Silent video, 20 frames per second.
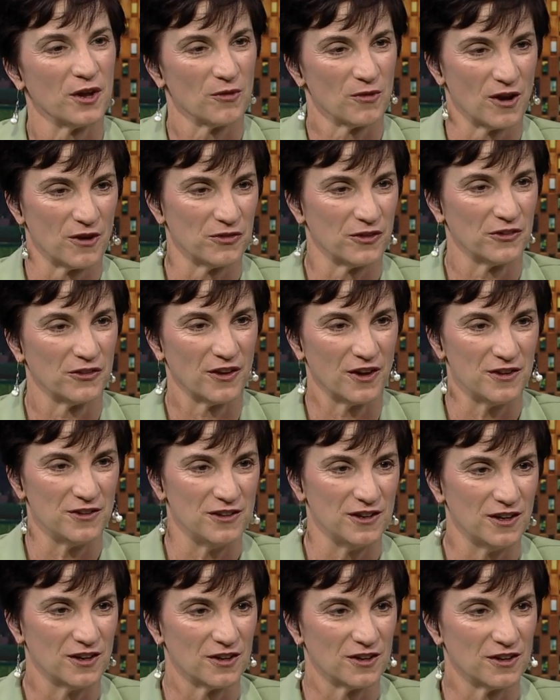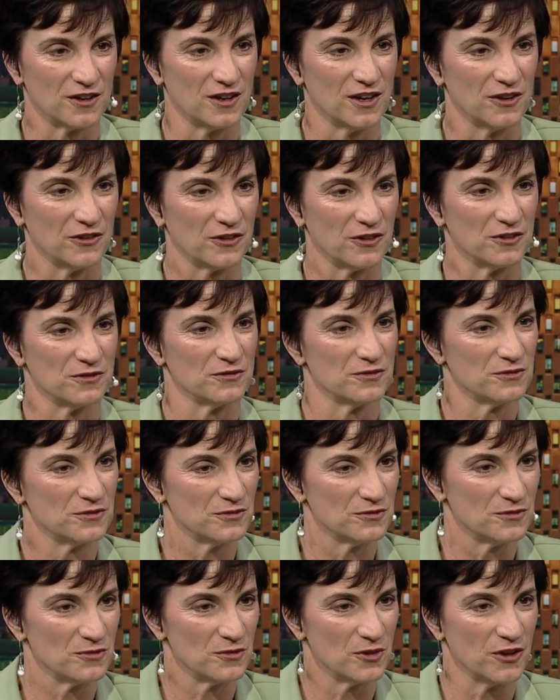around this idea? Is it
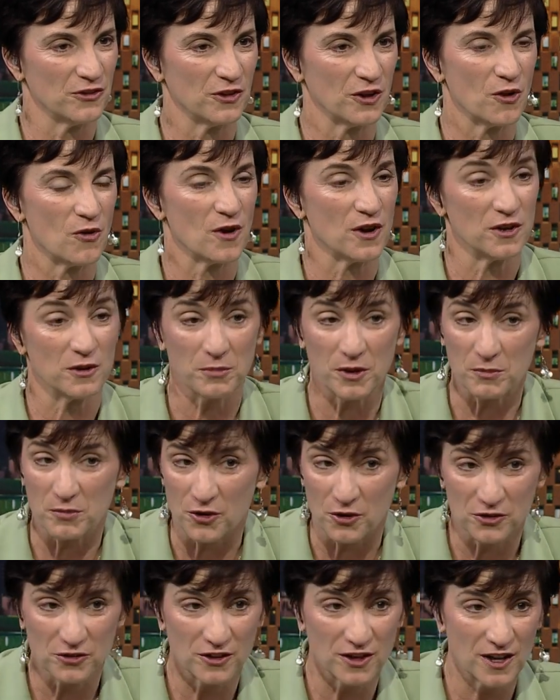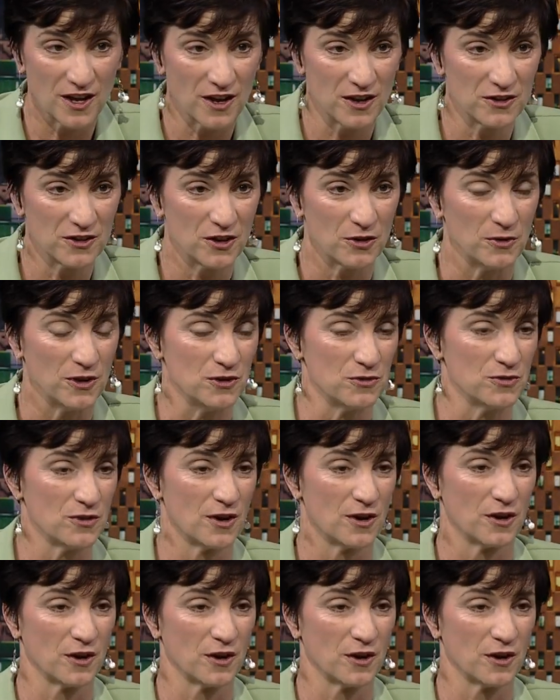is it going to be pushed again? Can we do it on a